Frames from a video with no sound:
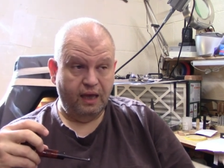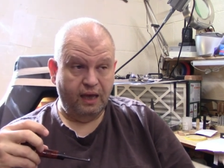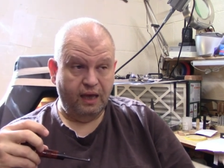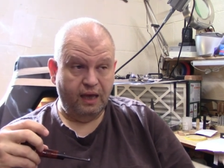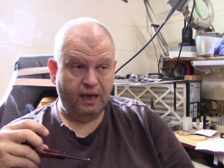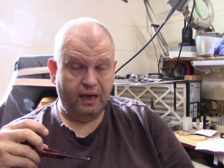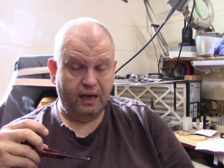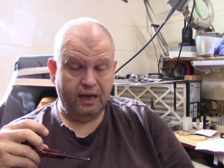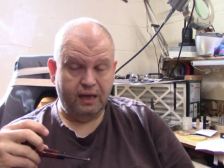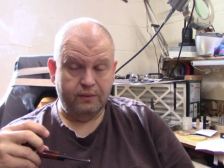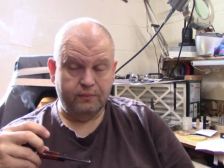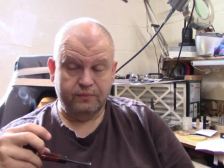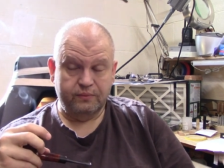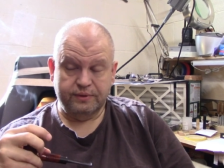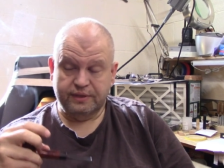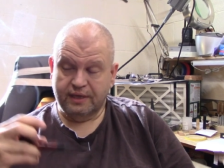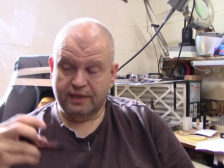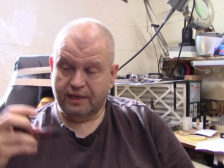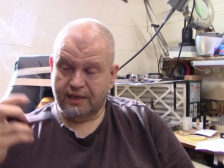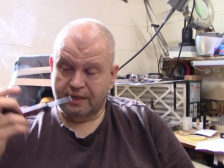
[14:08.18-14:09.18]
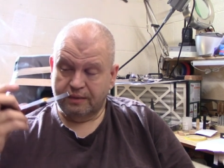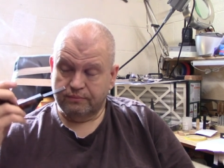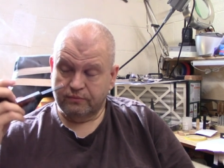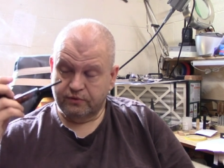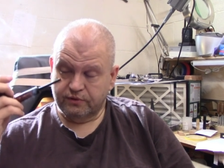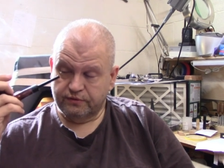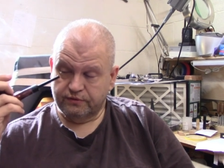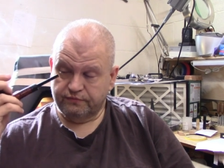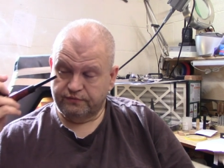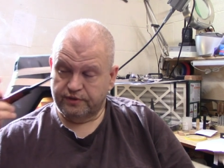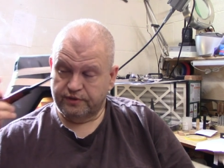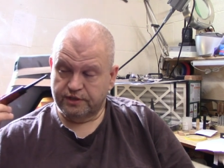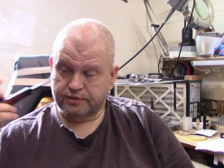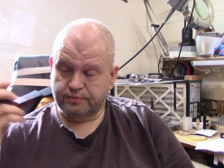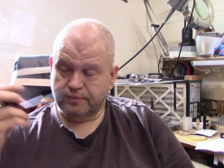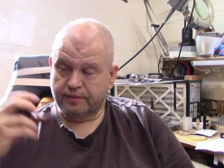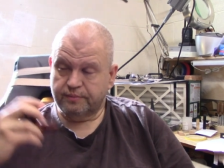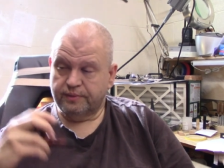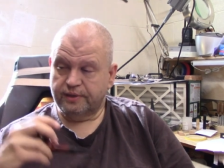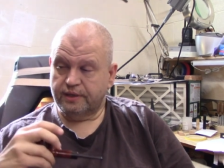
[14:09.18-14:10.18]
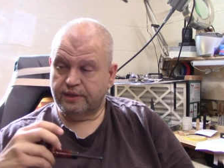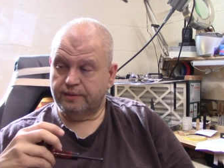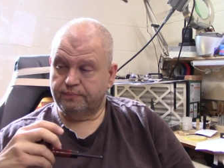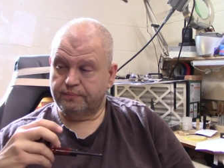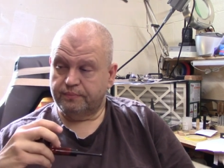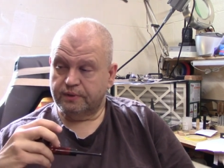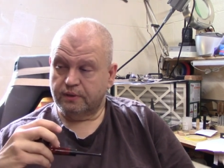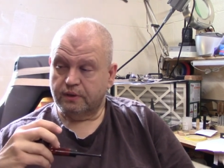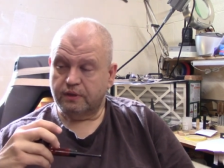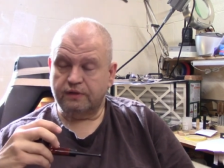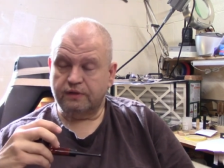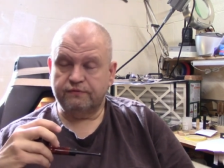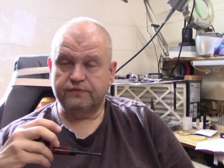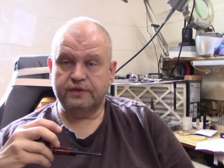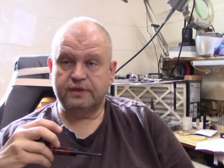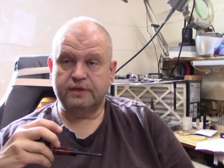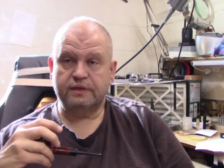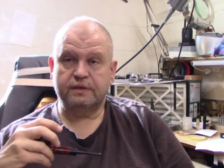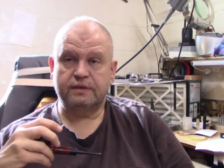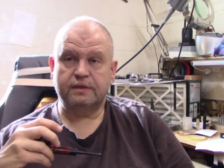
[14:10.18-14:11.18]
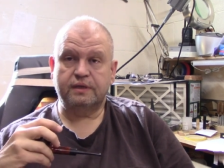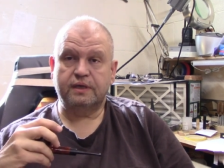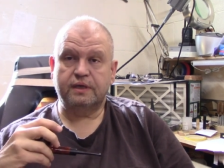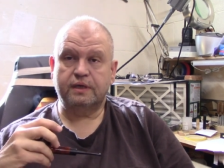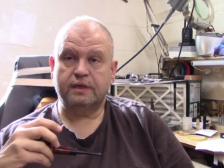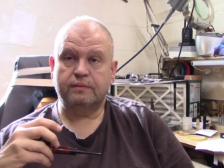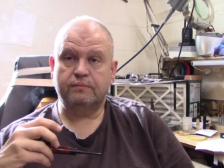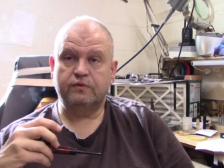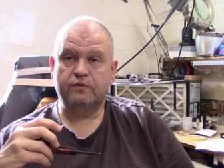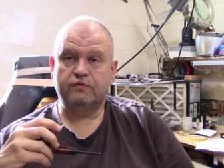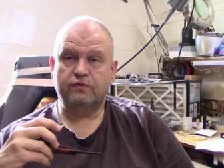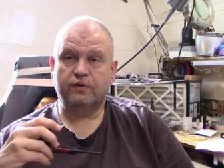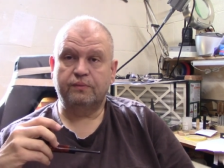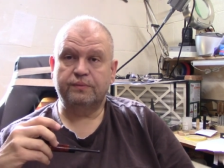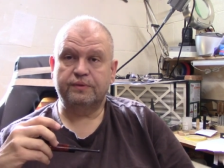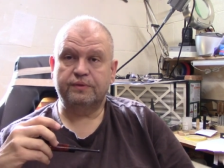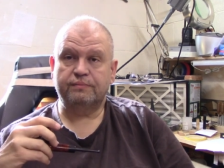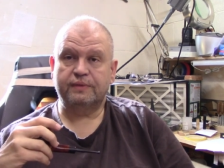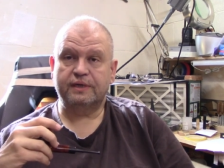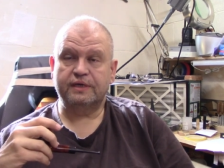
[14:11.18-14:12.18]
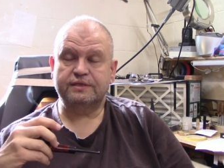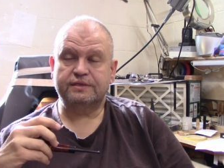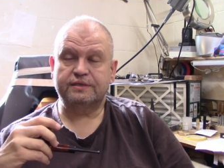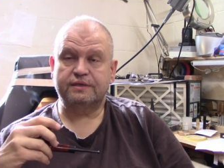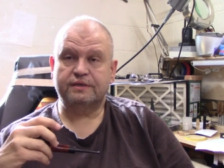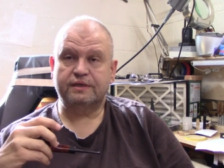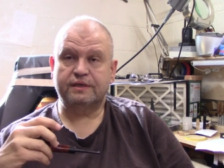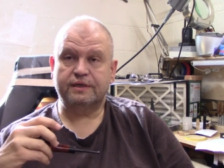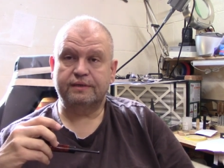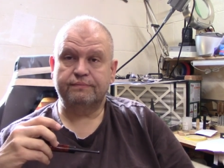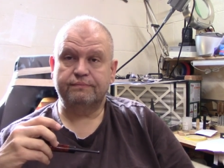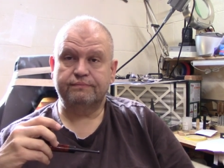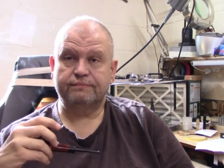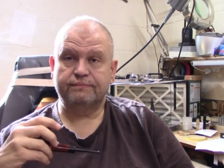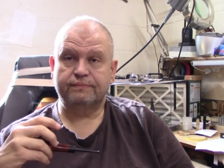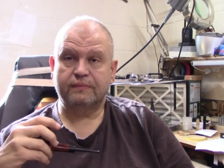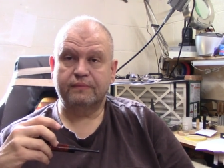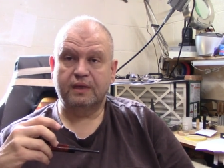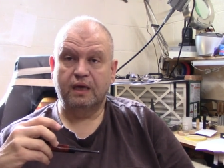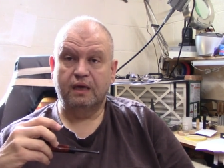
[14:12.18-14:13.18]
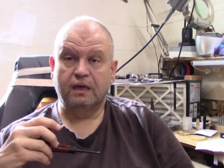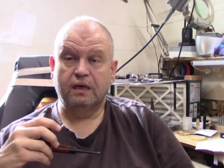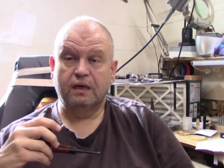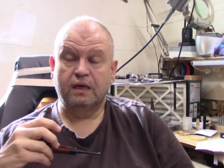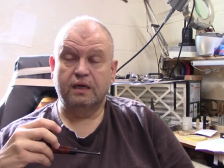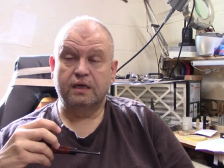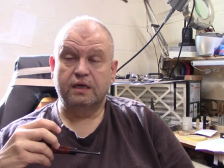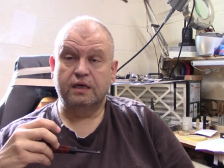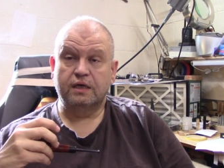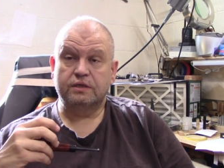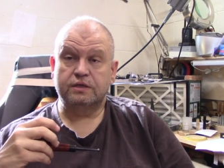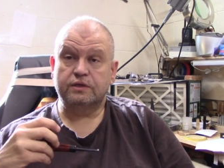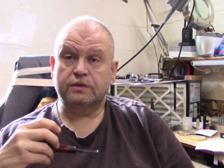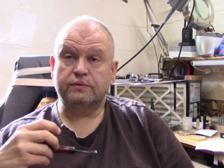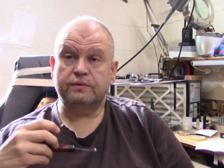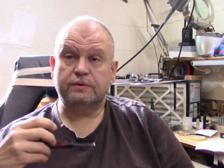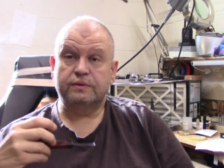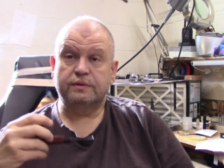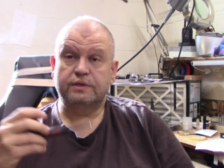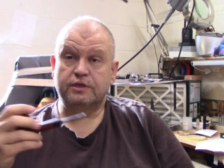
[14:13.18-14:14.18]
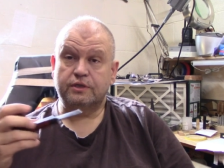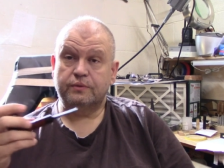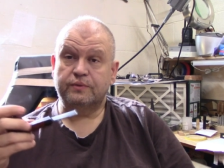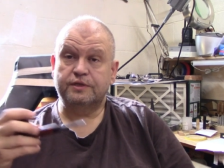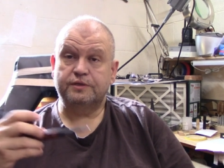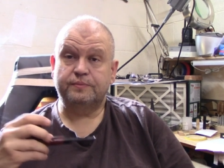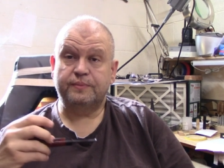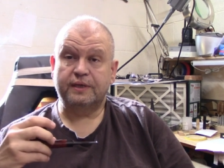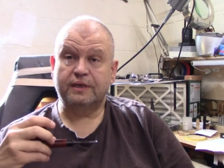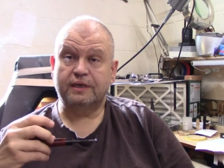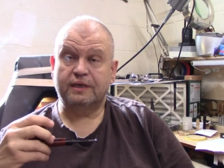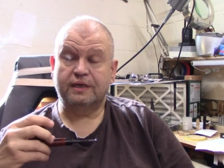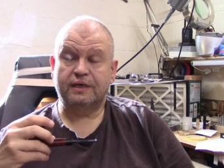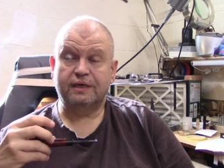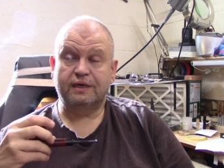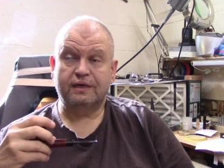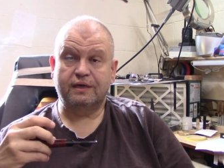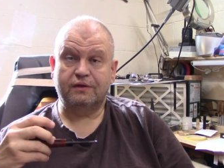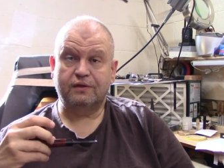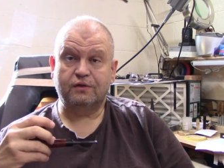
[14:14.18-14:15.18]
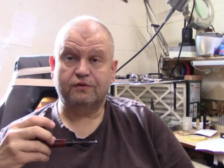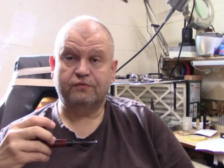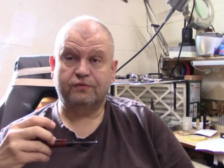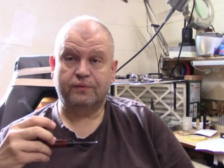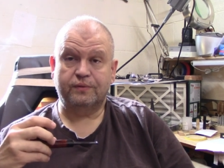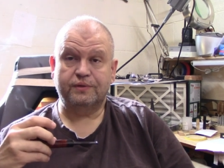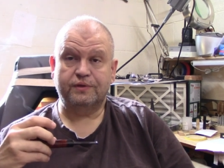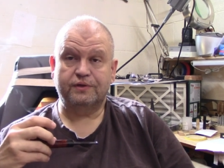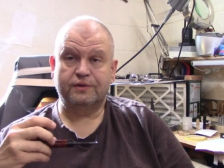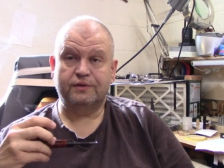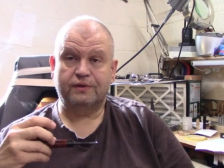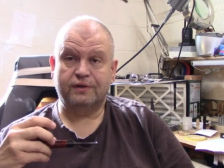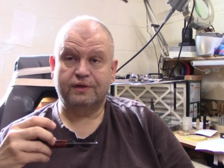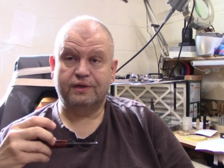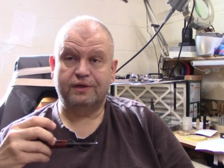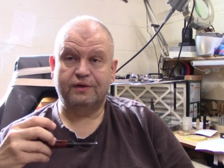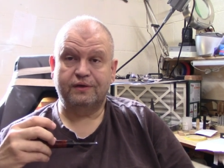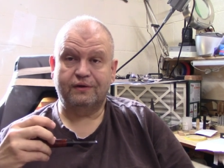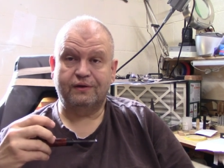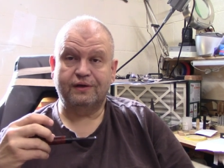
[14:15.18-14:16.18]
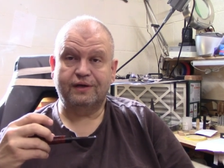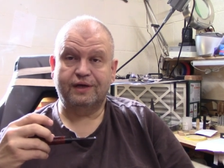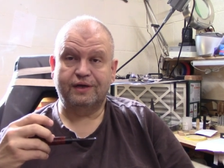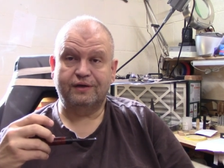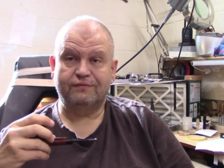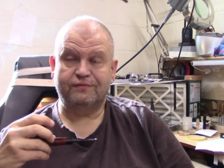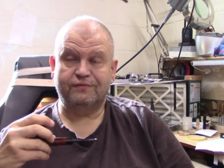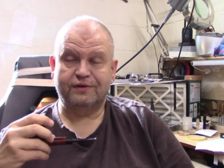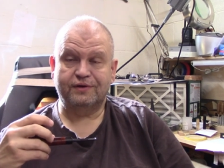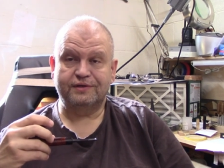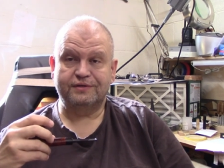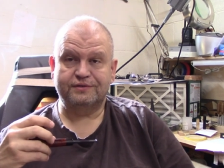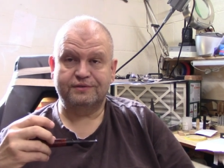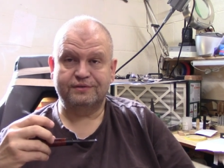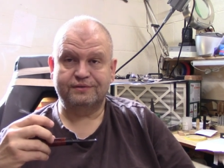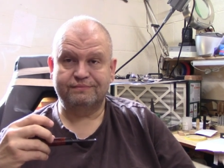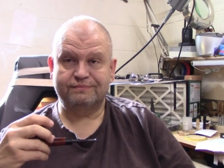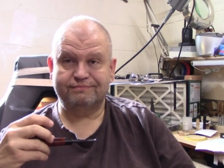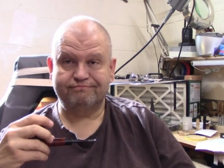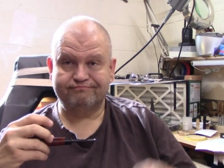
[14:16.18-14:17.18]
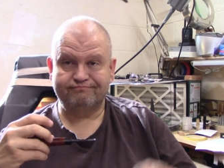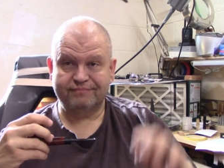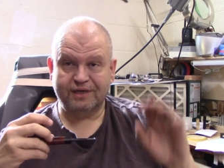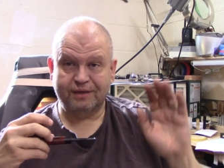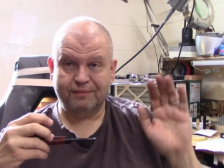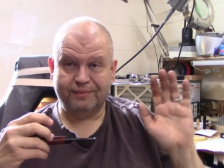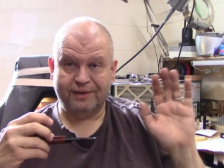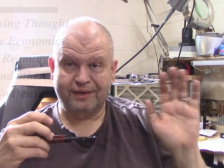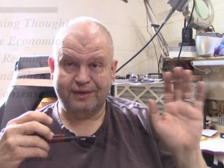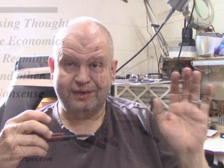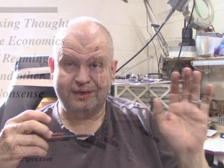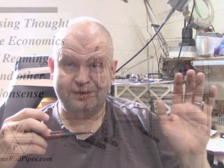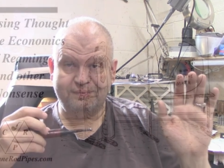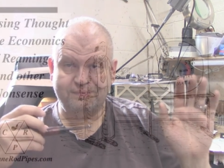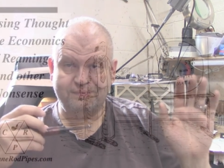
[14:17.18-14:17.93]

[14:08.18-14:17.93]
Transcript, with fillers: And with that, I'm going to finish my pipe and coffee and uh, move on with my Sunday. So until we speak again, I look forward to talking to you all again very soon. Goodbye now.